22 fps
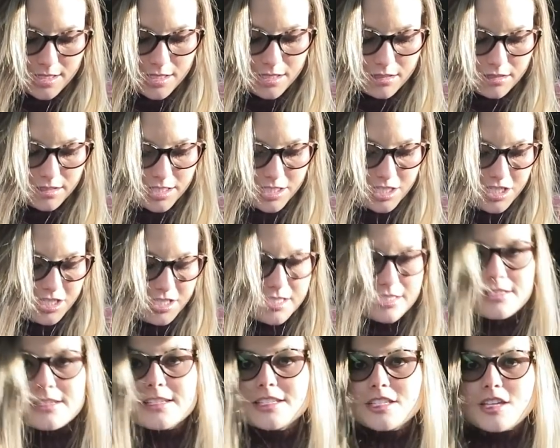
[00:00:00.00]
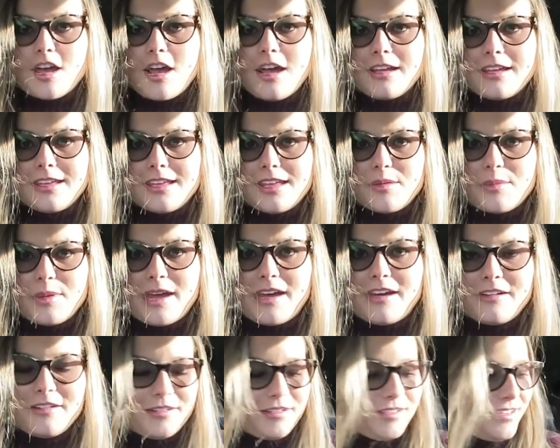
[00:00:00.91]
literally just talking
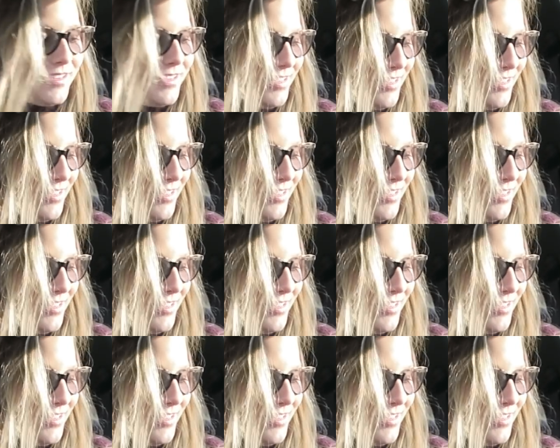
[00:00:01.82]
about.